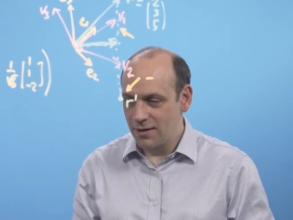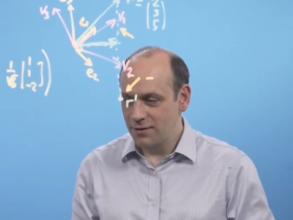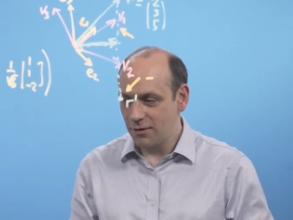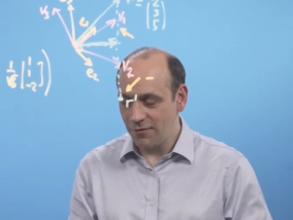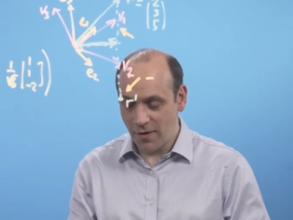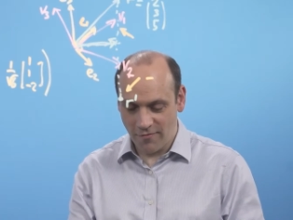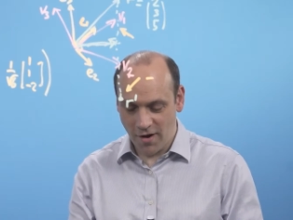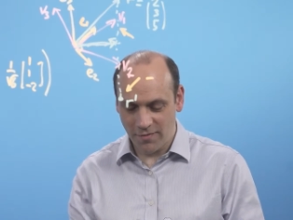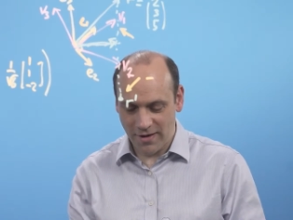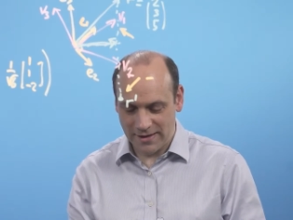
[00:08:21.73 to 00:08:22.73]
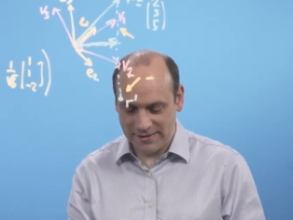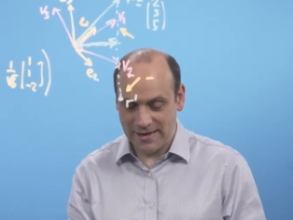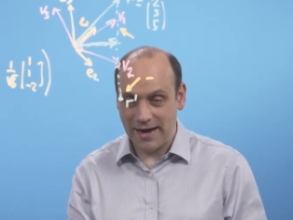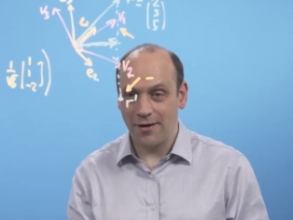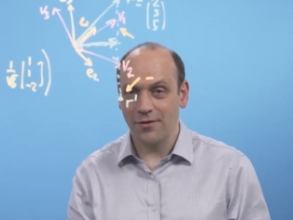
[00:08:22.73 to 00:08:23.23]
So if I wrote that
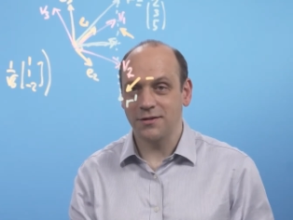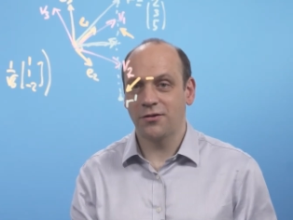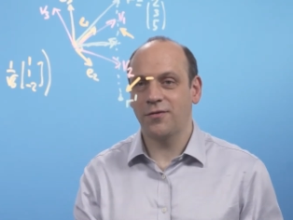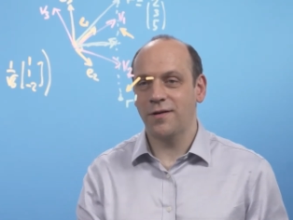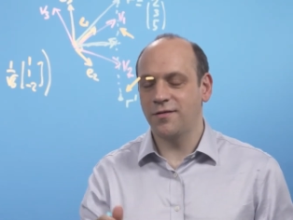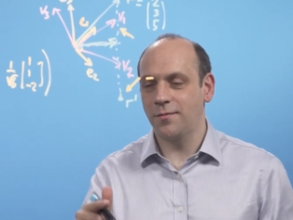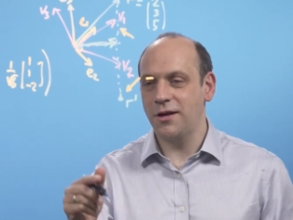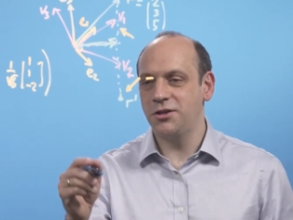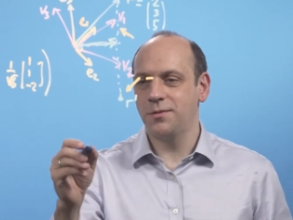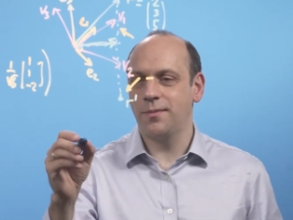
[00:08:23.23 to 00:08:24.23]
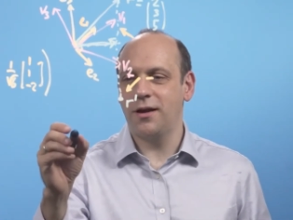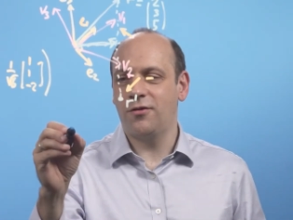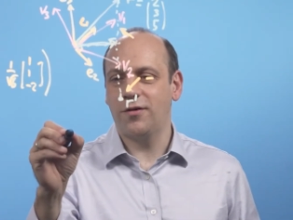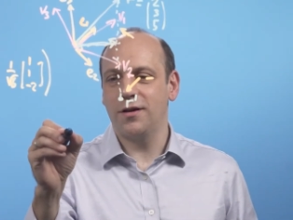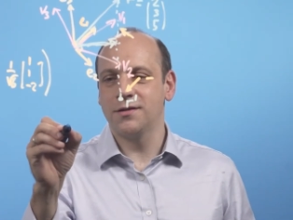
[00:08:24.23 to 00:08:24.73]
down as a transformation
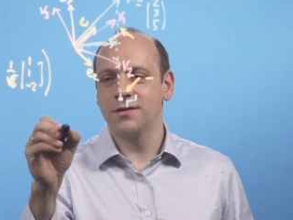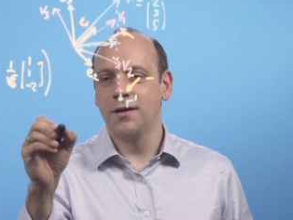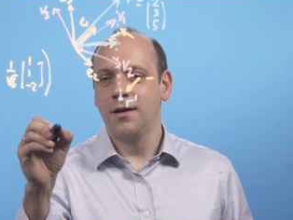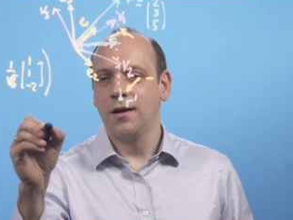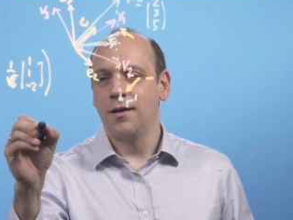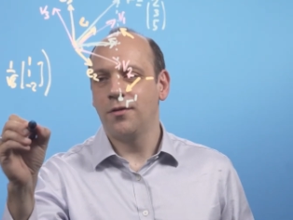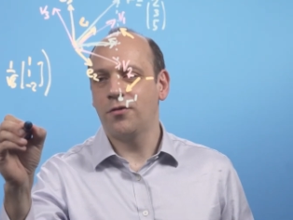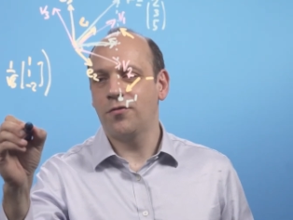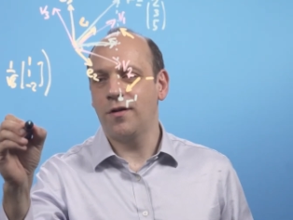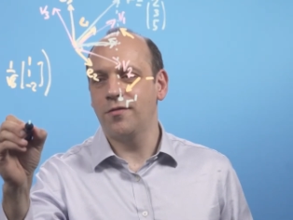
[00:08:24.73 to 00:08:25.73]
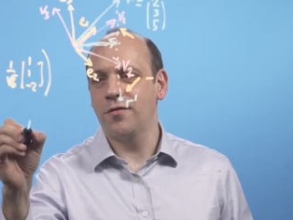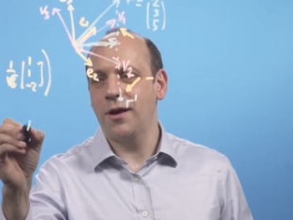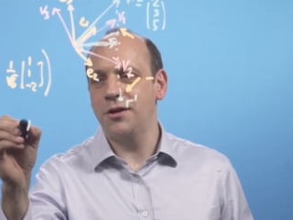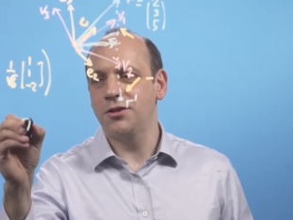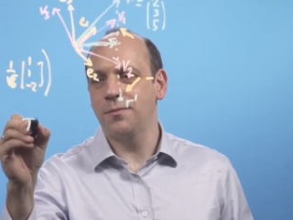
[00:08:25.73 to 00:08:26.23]
matrix, the
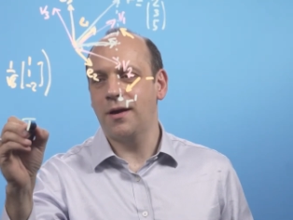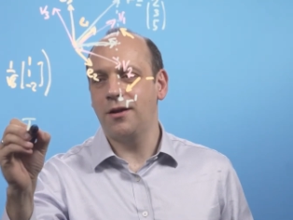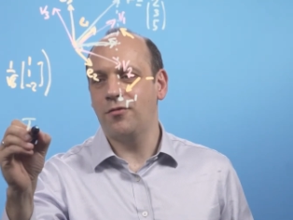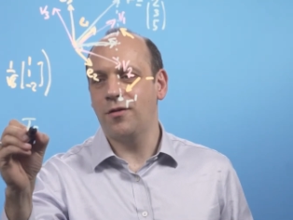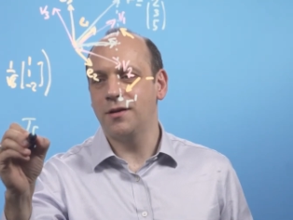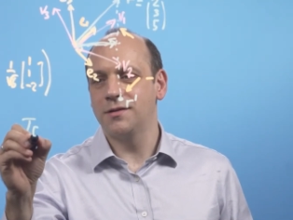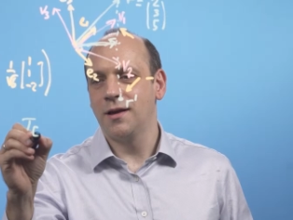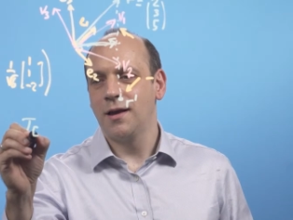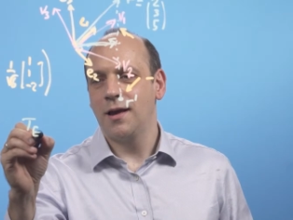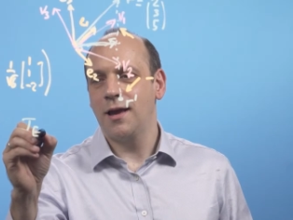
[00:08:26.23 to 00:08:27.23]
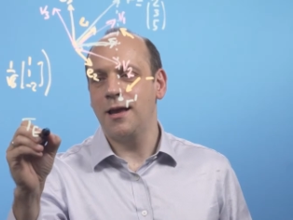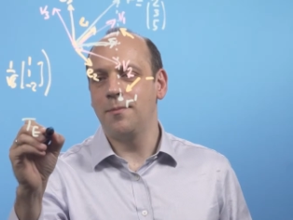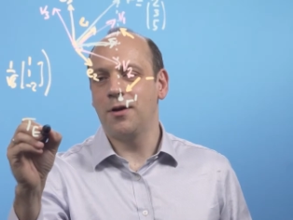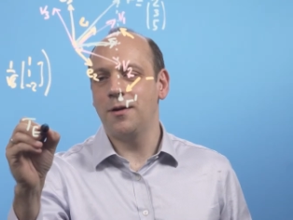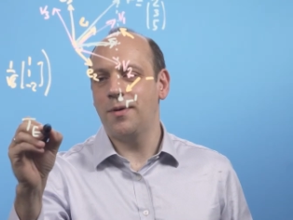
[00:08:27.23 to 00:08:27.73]
transformation matrix
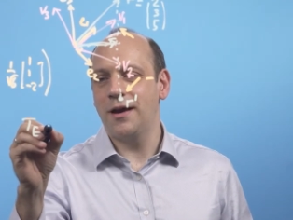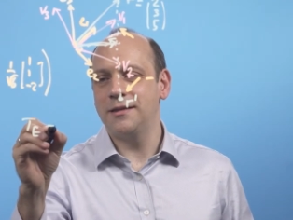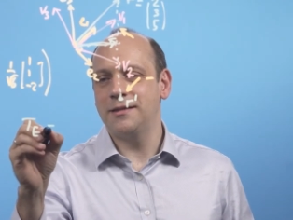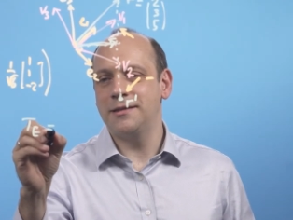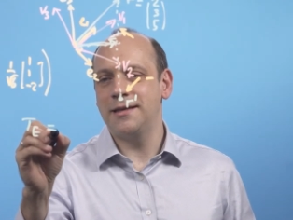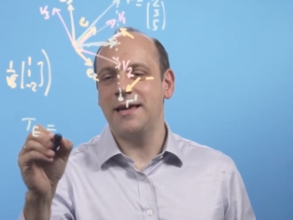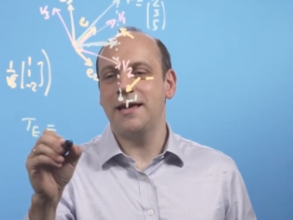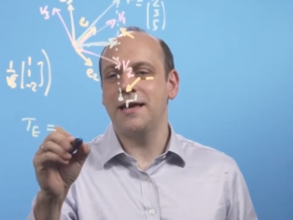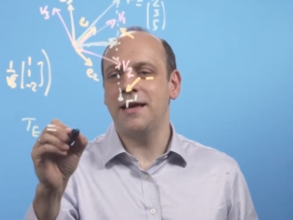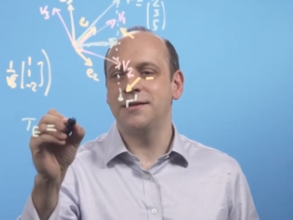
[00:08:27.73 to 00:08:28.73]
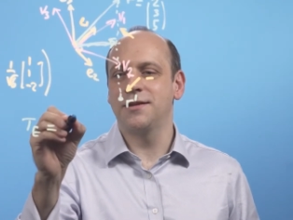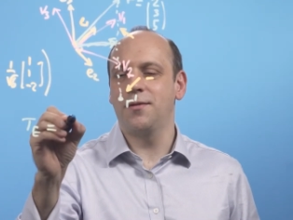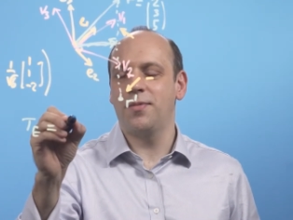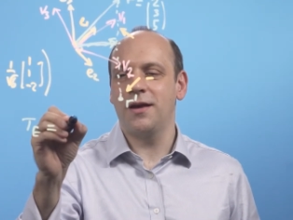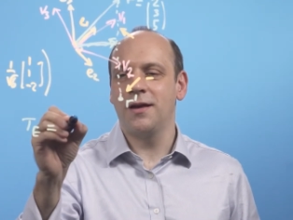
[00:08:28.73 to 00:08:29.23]
in my basis E is going
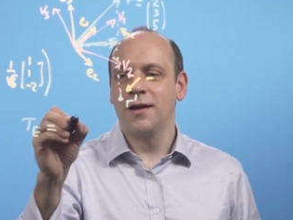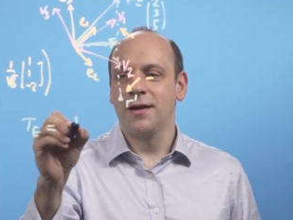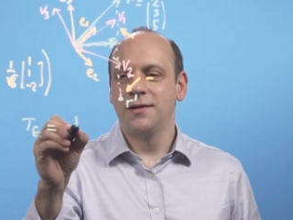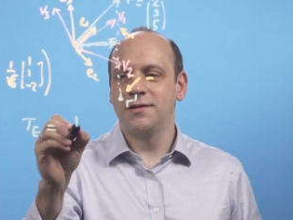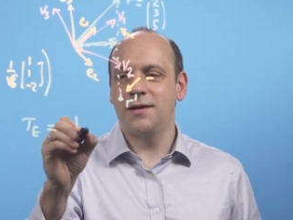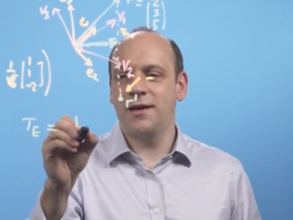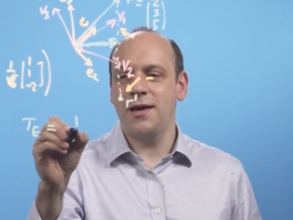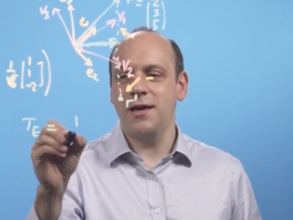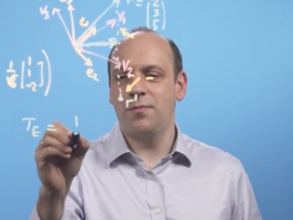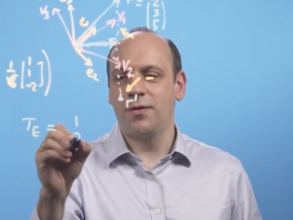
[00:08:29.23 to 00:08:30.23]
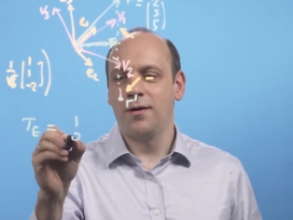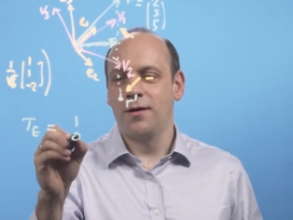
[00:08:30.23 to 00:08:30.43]
to be to keep